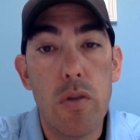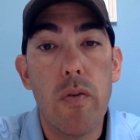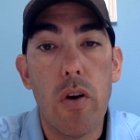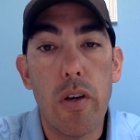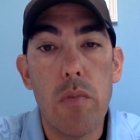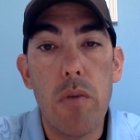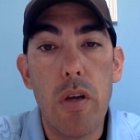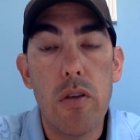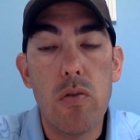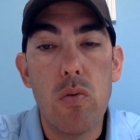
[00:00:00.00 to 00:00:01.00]
once you've already
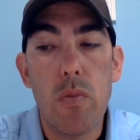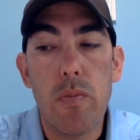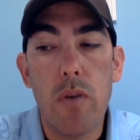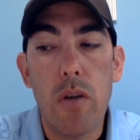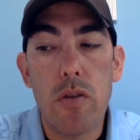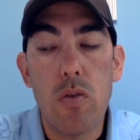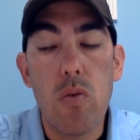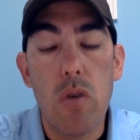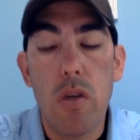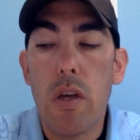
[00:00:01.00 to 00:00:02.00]
committed to a
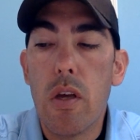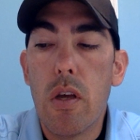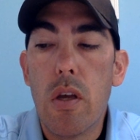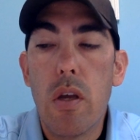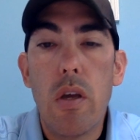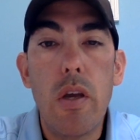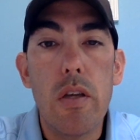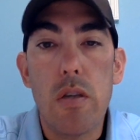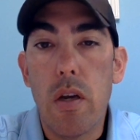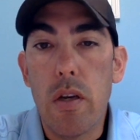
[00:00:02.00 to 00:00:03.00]
school.
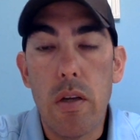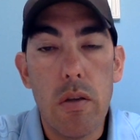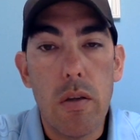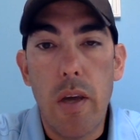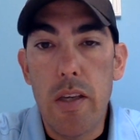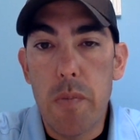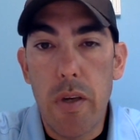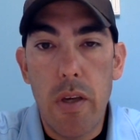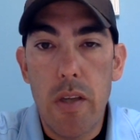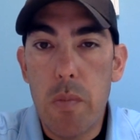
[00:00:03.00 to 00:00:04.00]
It's on a
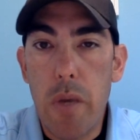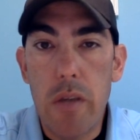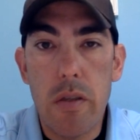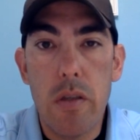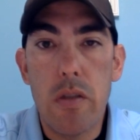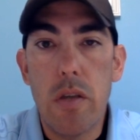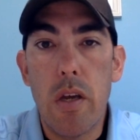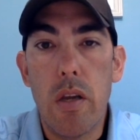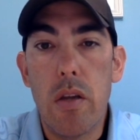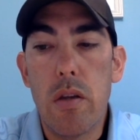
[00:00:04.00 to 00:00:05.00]
case-by-case
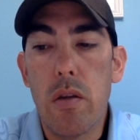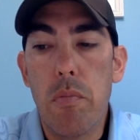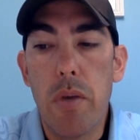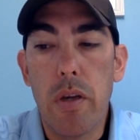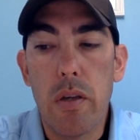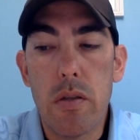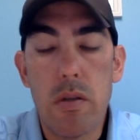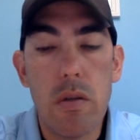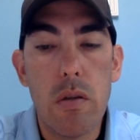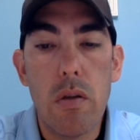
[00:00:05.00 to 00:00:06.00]
basis, and the
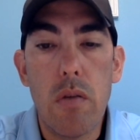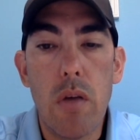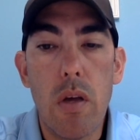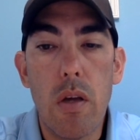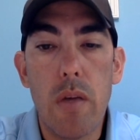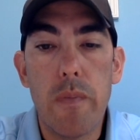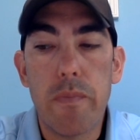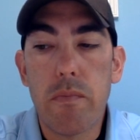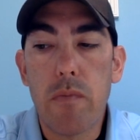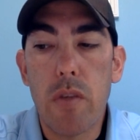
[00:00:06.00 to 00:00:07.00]
biggest
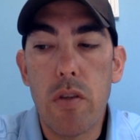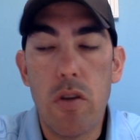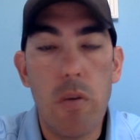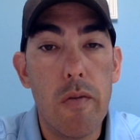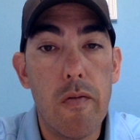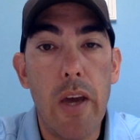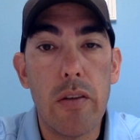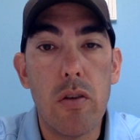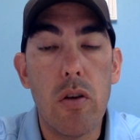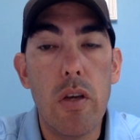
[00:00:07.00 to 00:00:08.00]
determining
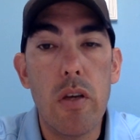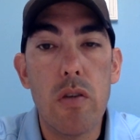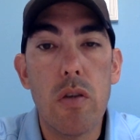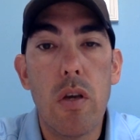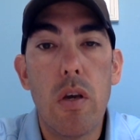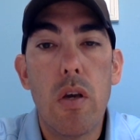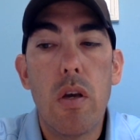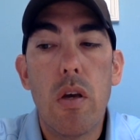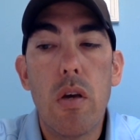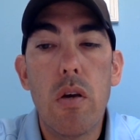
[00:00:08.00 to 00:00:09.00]
factor is
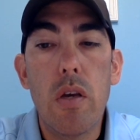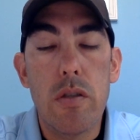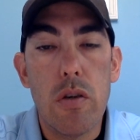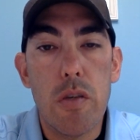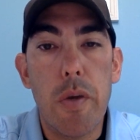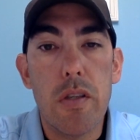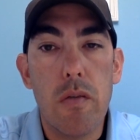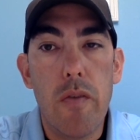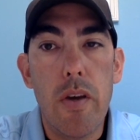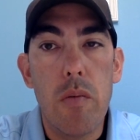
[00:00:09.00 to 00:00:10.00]
there
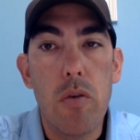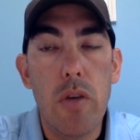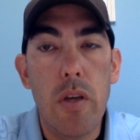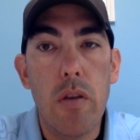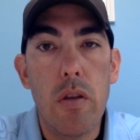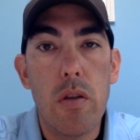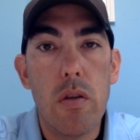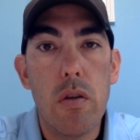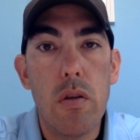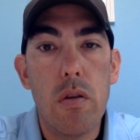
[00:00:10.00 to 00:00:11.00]
space available
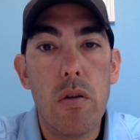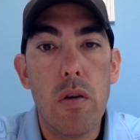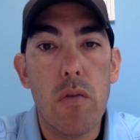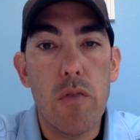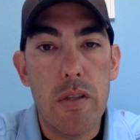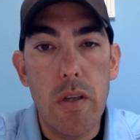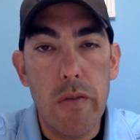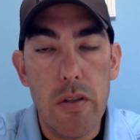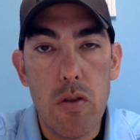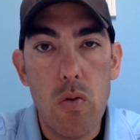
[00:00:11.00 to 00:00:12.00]
in the
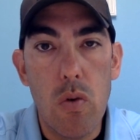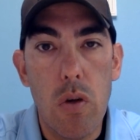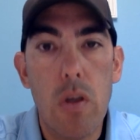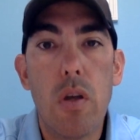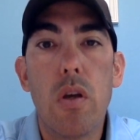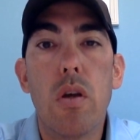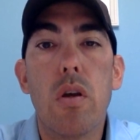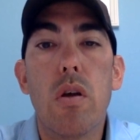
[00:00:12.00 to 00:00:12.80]
receiving school.